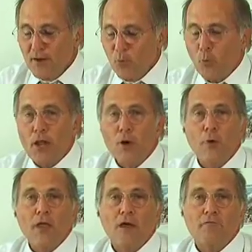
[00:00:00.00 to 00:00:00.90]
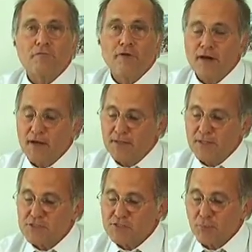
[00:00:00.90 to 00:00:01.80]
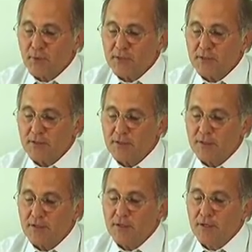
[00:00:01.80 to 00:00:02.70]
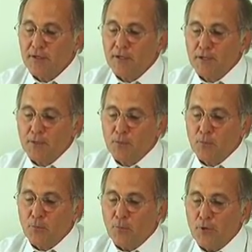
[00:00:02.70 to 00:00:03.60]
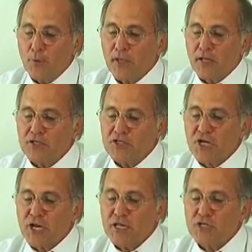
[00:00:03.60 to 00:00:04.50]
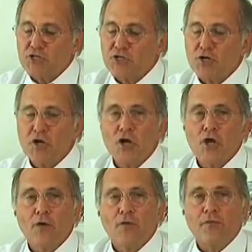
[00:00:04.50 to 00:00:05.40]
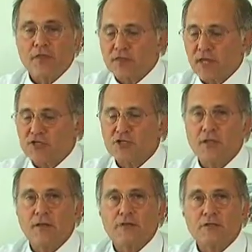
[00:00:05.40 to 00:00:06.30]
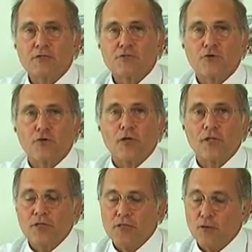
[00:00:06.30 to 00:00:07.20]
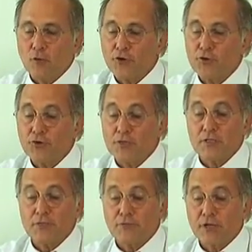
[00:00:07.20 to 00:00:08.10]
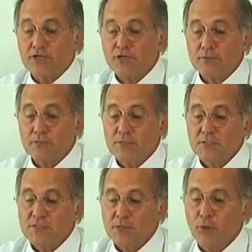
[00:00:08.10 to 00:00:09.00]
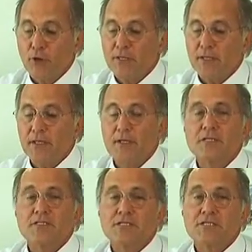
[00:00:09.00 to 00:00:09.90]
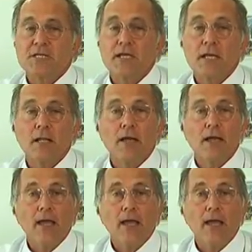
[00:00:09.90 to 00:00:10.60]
where we have an instrument where we can change the tension in the longitudinal direction, simulating the steel